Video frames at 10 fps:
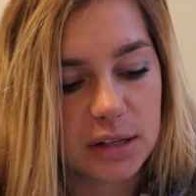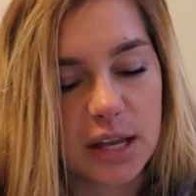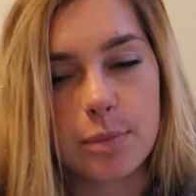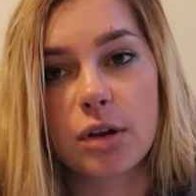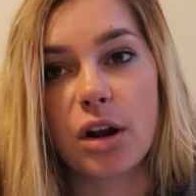
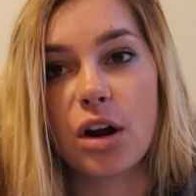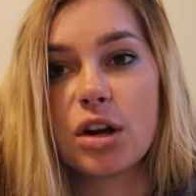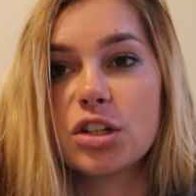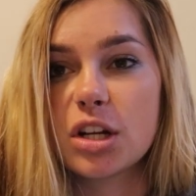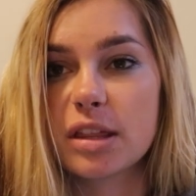Keep
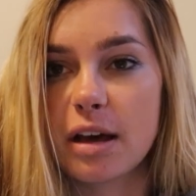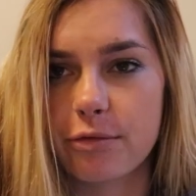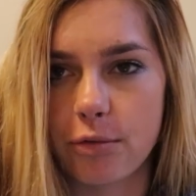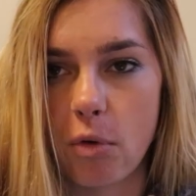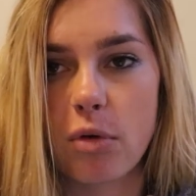encouraging
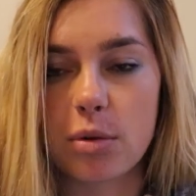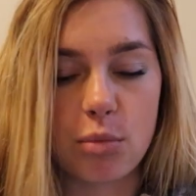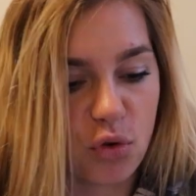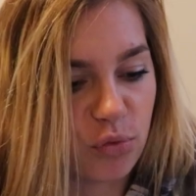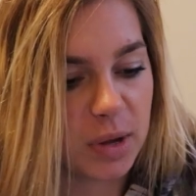that forward
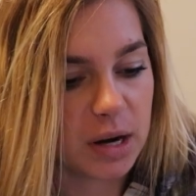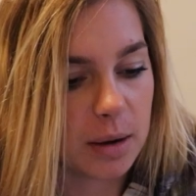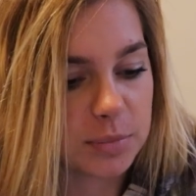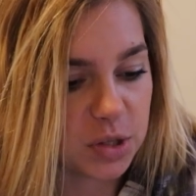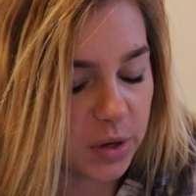movement
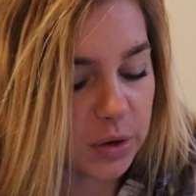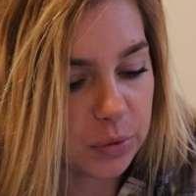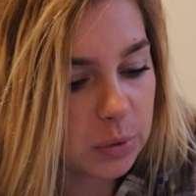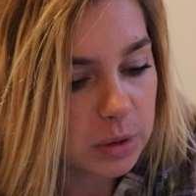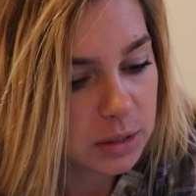up to you.